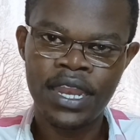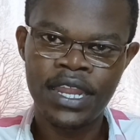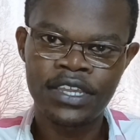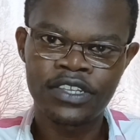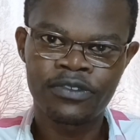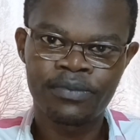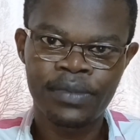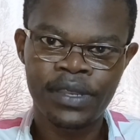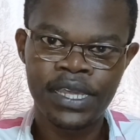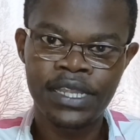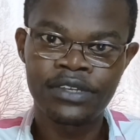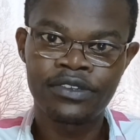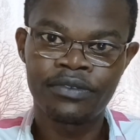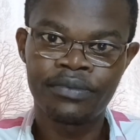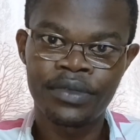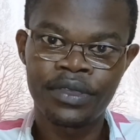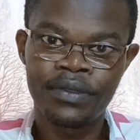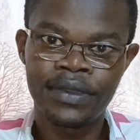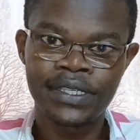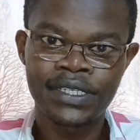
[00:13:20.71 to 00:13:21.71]
explain to
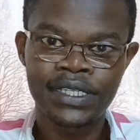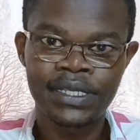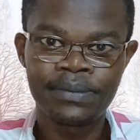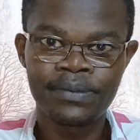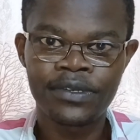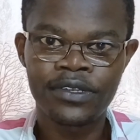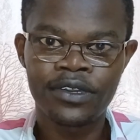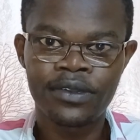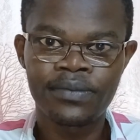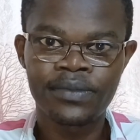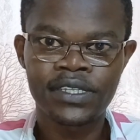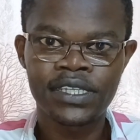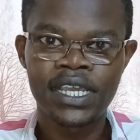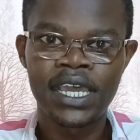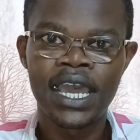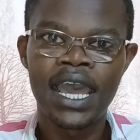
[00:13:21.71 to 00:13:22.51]
me your symptoms,